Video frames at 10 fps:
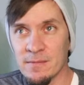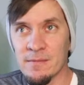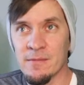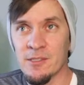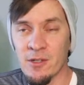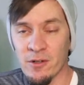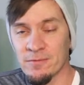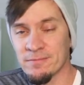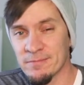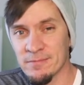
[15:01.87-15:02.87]
So
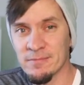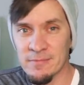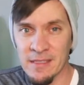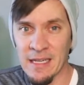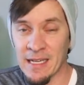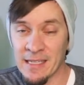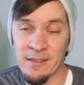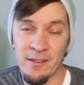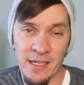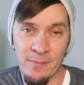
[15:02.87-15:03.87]

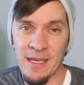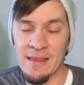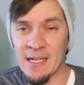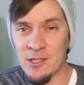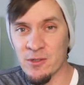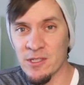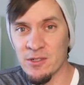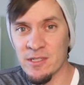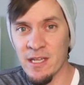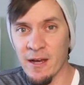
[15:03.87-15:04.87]
you got to make that choice
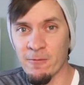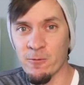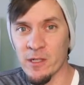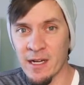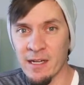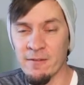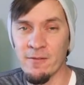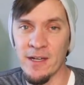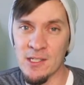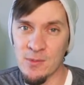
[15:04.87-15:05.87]
yourself, what kind of
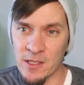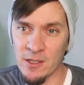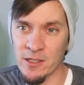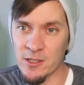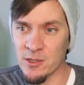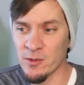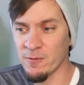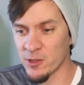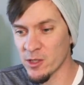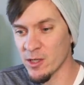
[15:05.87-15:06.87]
investment you're going to do
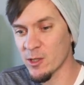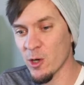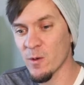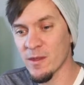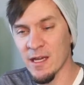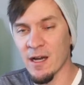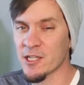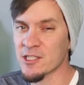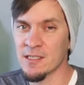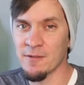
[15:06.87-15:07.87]
if you're going to go with the
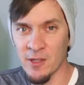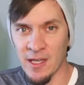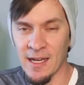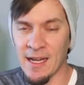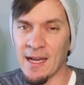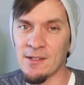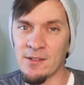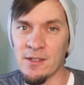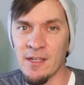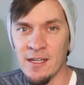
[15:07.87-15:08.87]
auctions. If you can't
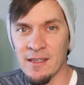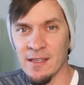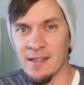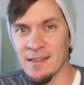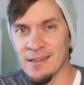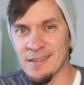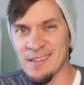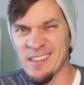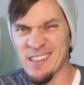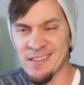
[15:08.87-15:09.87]
handle
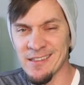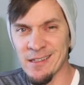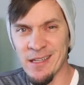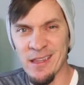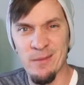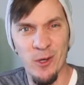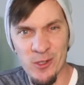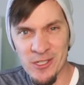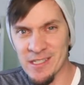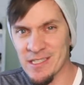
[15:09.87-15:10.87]
the
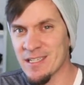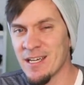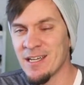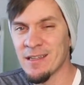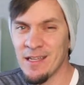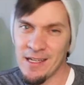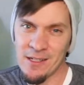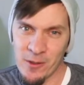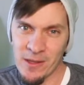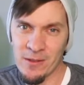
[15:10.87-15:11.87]
emotions, then
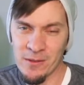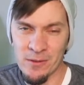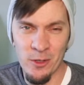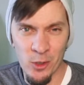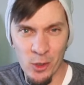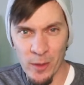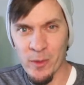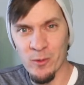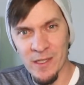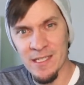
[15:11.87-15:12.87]
going the
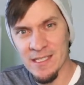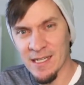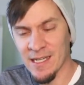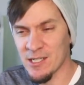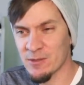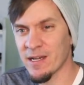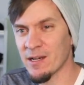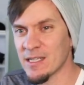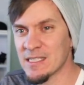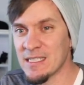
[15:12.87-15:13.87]
normal real estate agent
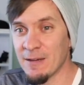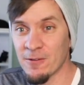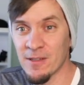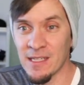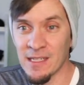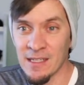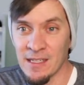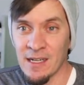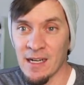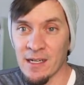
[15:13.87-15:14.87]
route is definitely
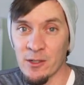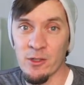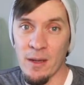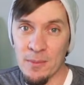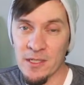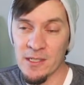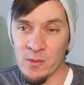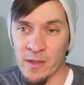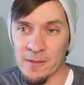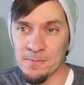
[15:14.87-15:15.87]
a good option as
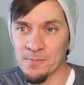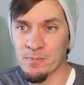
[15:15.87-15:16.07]
well.